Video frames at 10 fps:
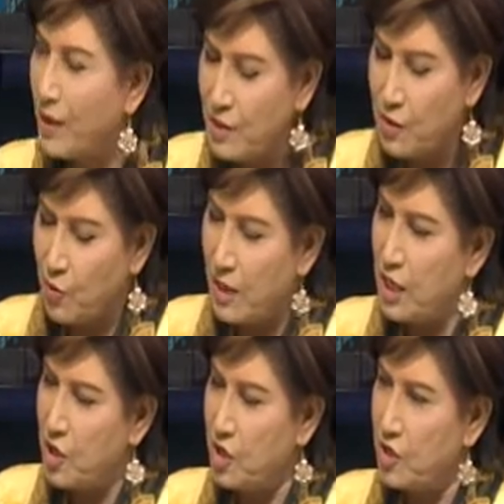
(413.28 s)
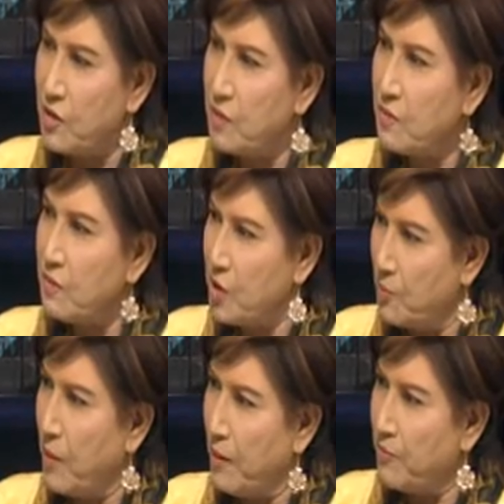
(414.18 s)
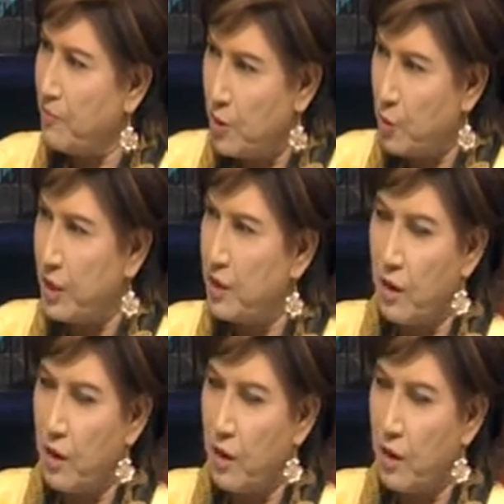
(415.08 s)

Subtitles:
is the relationship between